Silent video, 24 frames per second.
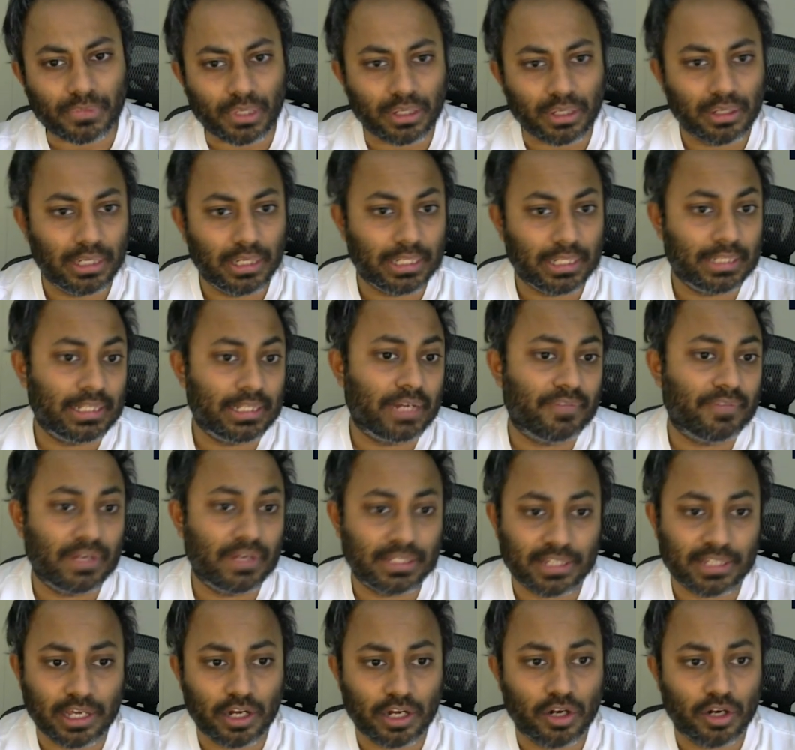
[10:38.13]
like in the
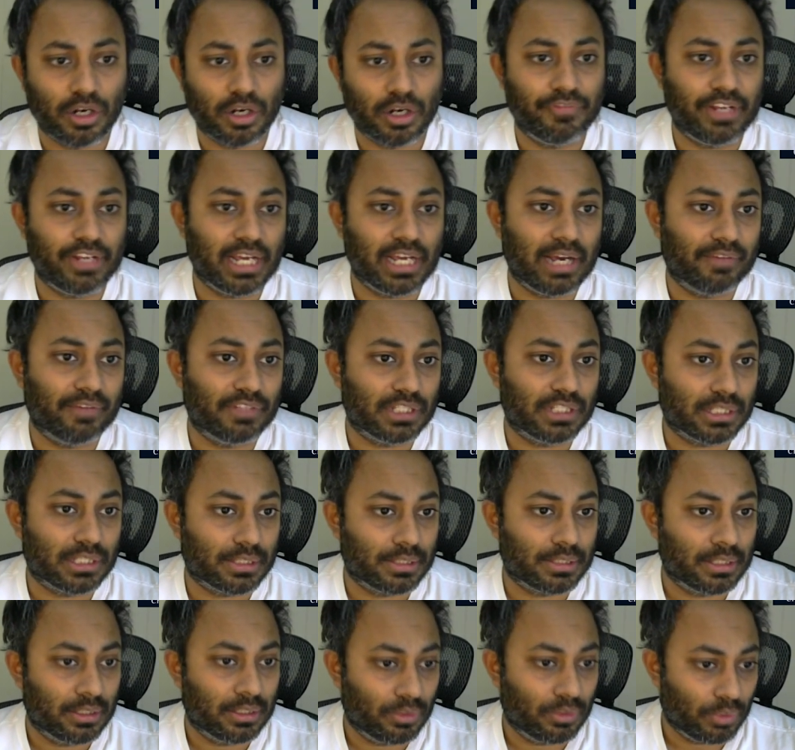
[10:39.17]
advanced Karakon, we have
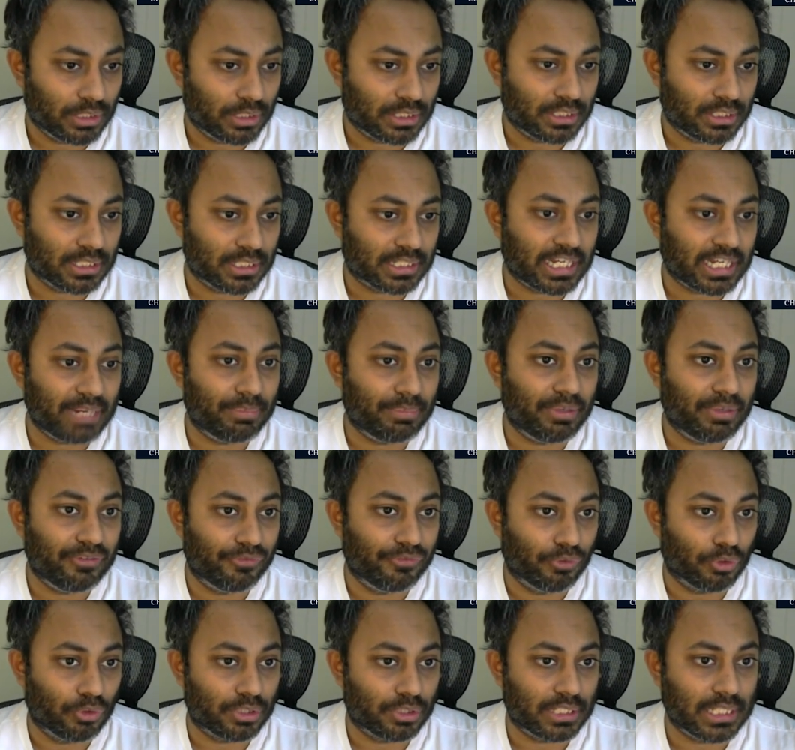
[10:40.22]
this, once this knight b4,
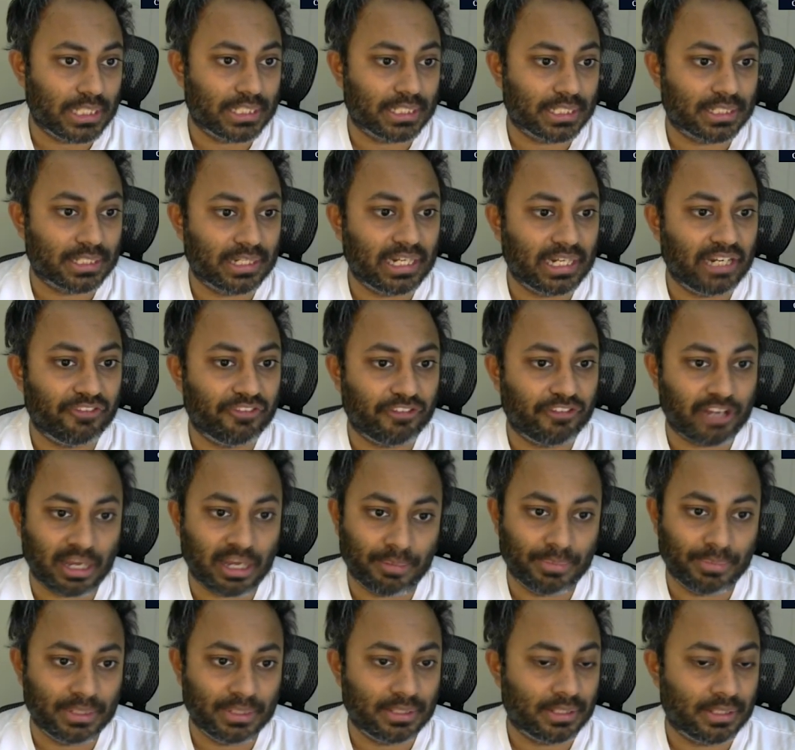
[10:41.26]
c6, knight d5
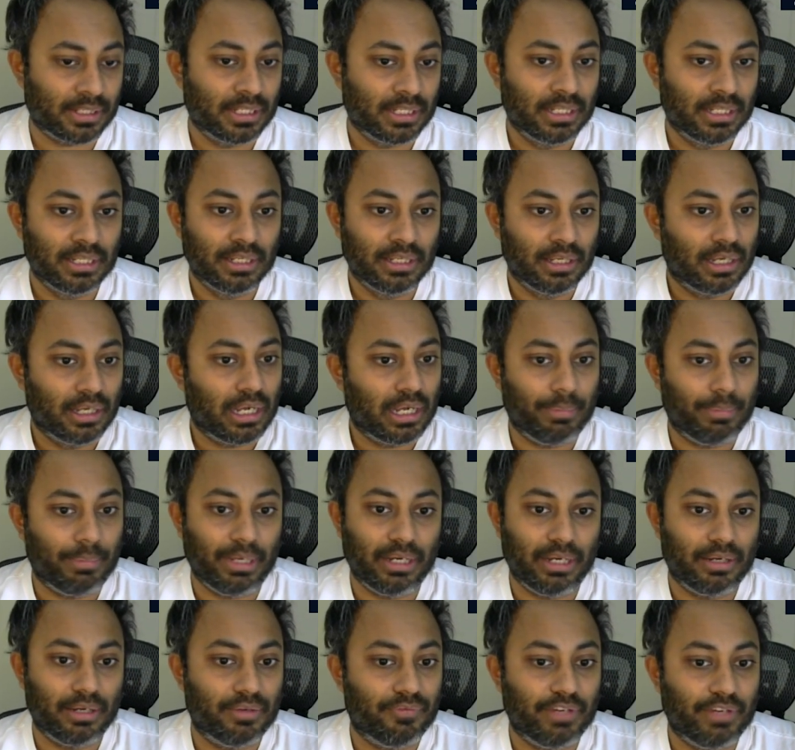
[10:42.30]
happens, I
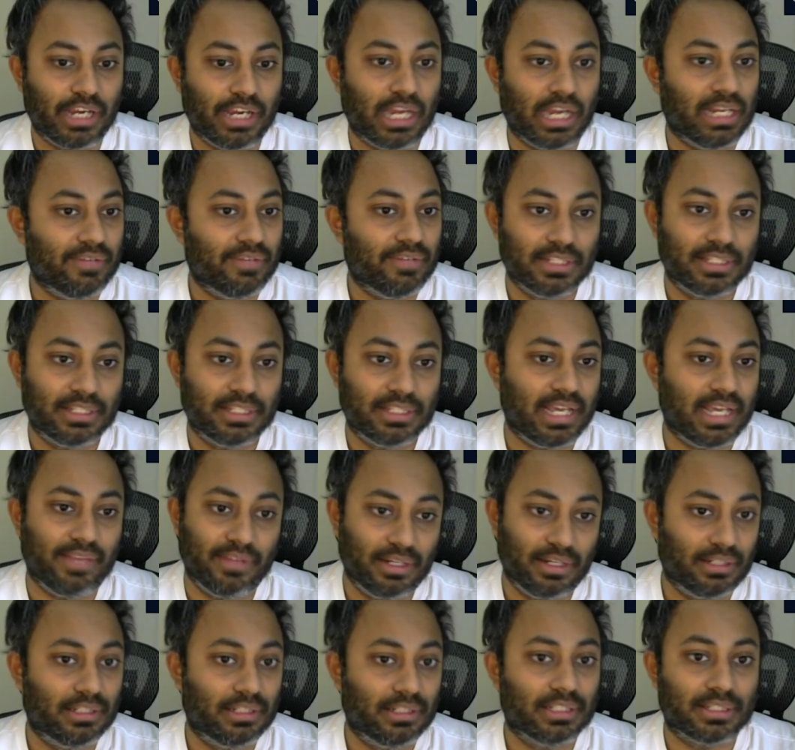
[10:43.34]
mean, we can even say
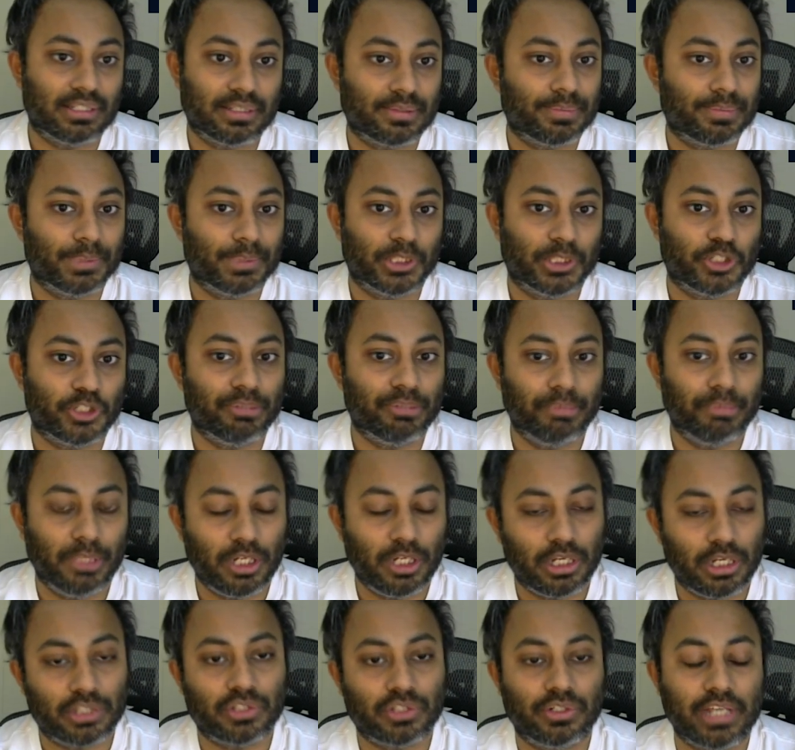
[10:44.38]
that this position
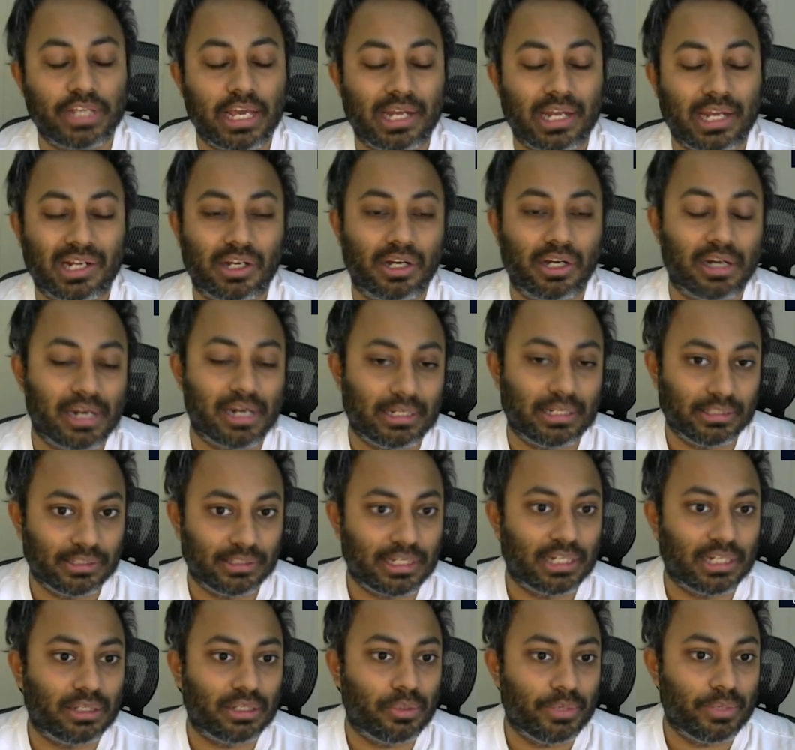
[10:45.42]
belongs to Karakon rather
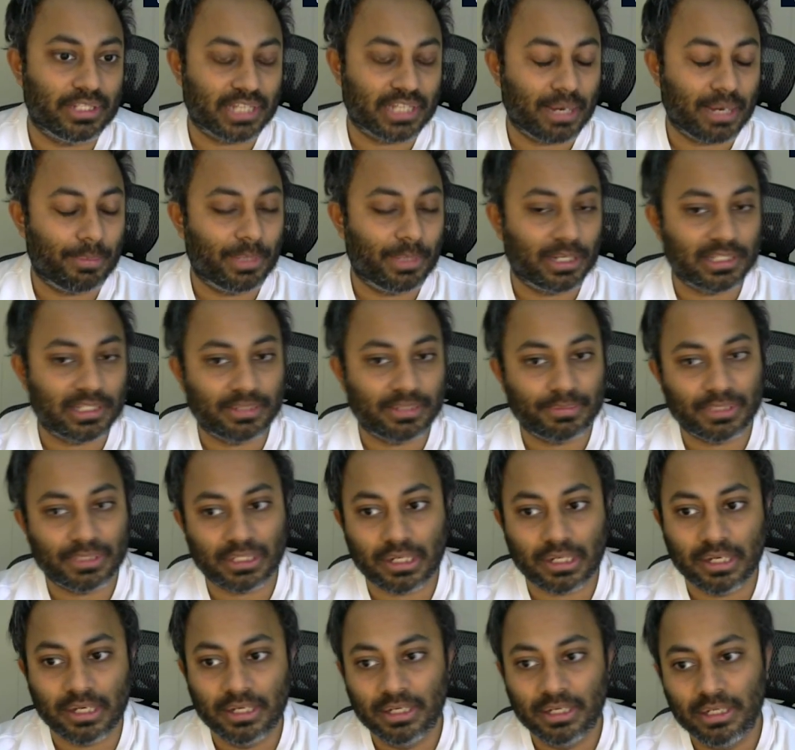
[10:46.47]
than Queen's Gambit Accepted.
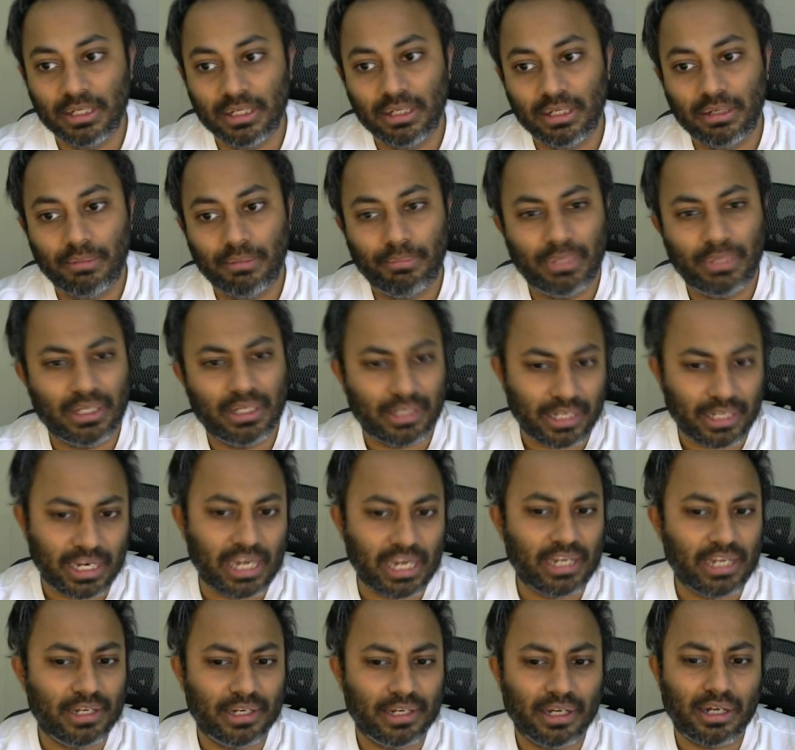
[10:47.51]
But
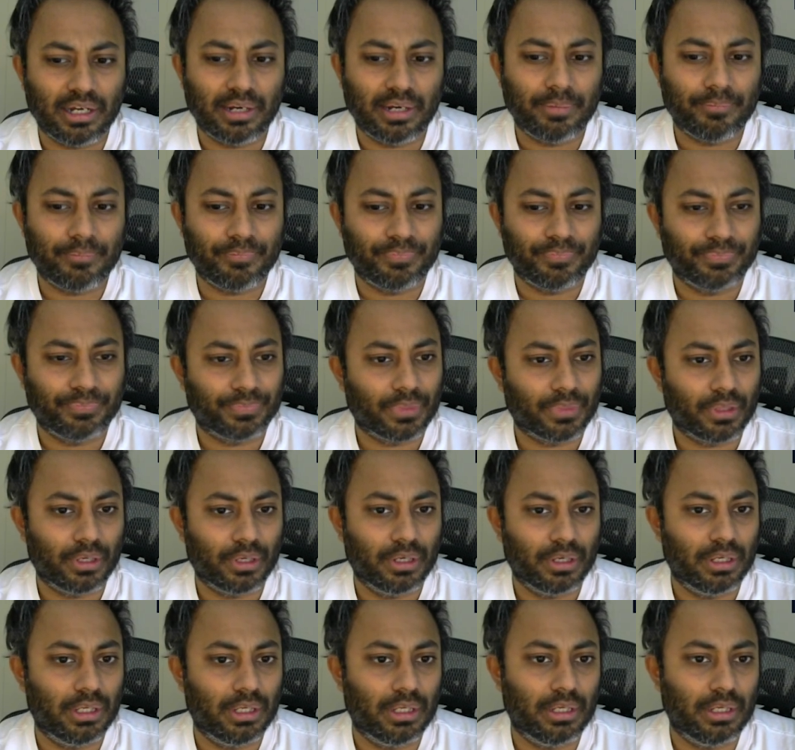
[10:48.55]
again, a
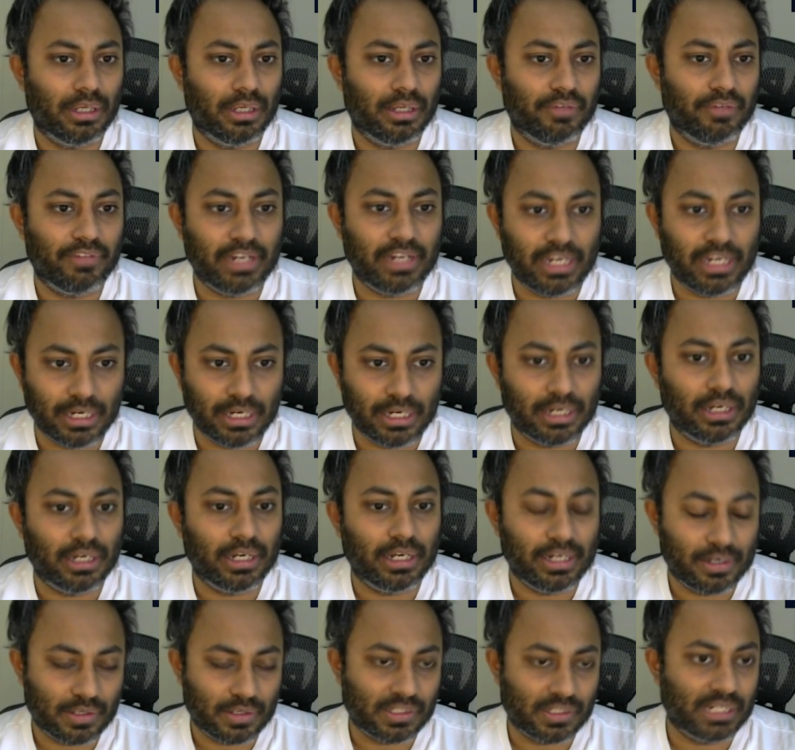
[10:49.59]
very
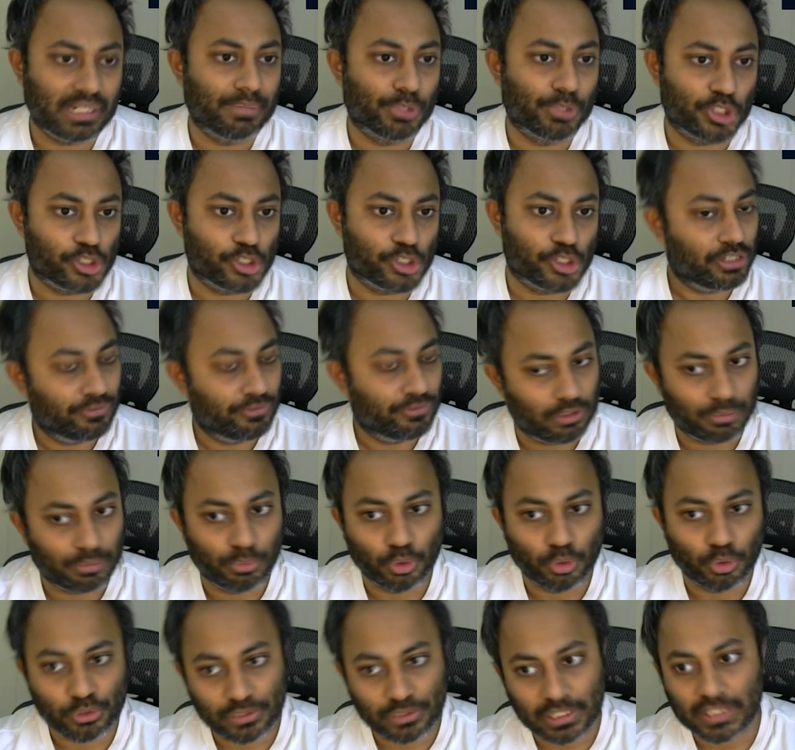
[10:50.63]
interesting position for
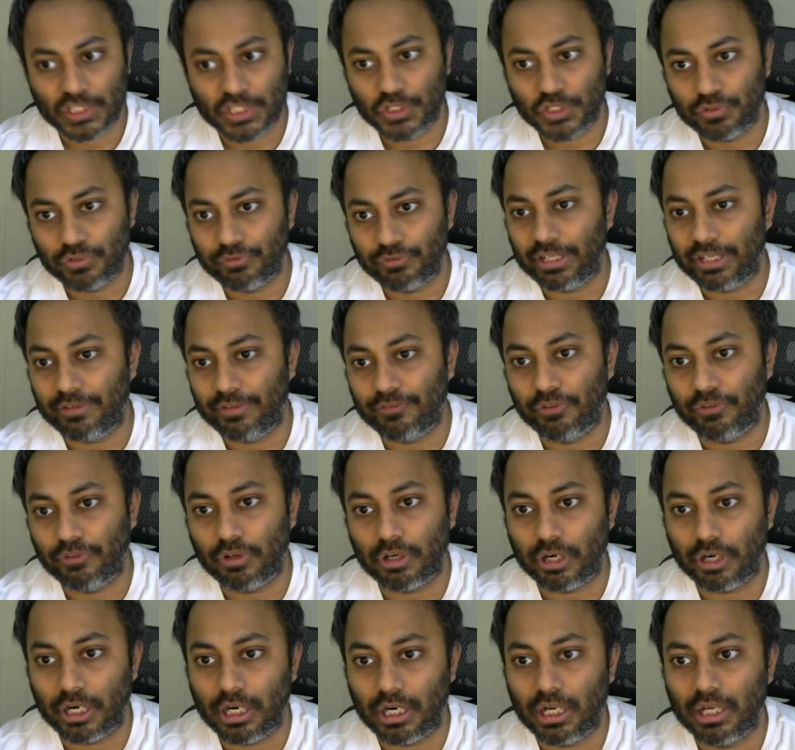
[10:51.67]
both sides to fight
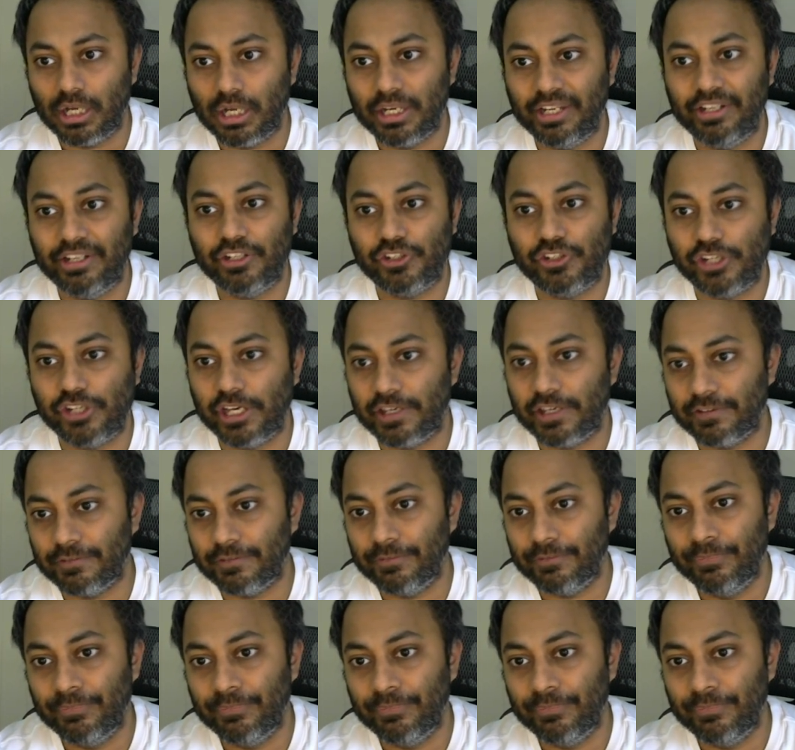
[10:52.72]
for initiative.